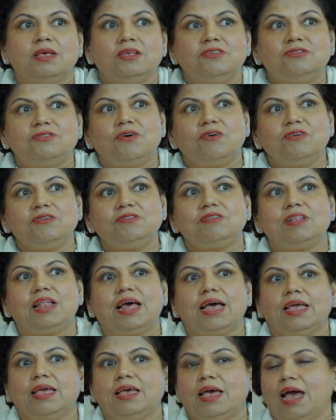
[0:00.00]
Songs
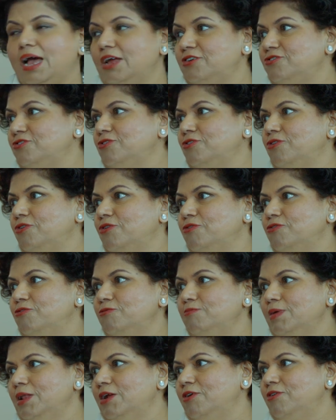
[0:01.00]
like Ash
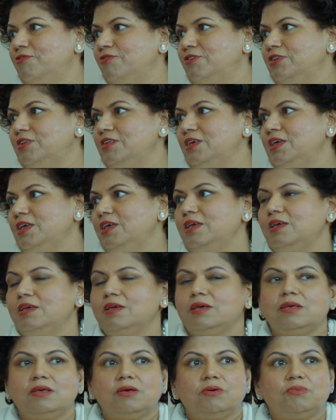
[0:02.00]
Grove, Miller of the Dee,
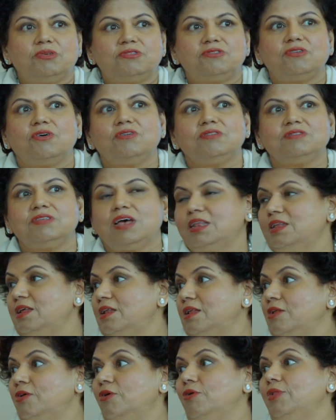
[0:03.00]
were songs I
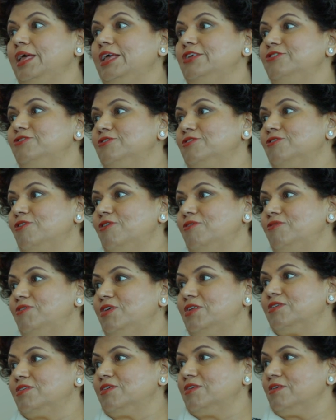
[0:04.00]
did at Holy Angels
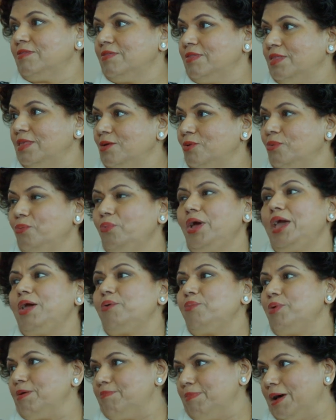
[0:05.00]
Convent way,
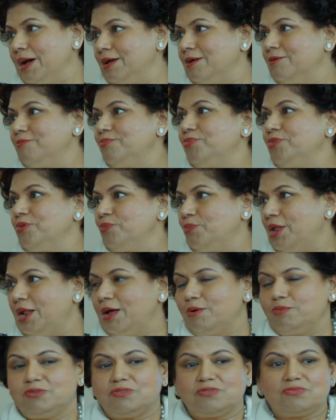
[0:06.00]
way back when
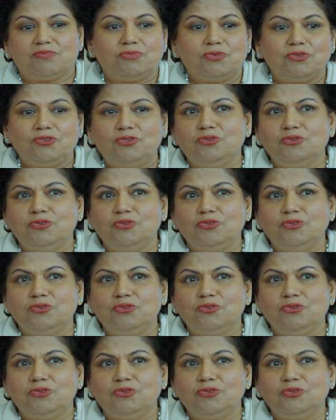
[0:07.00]
I was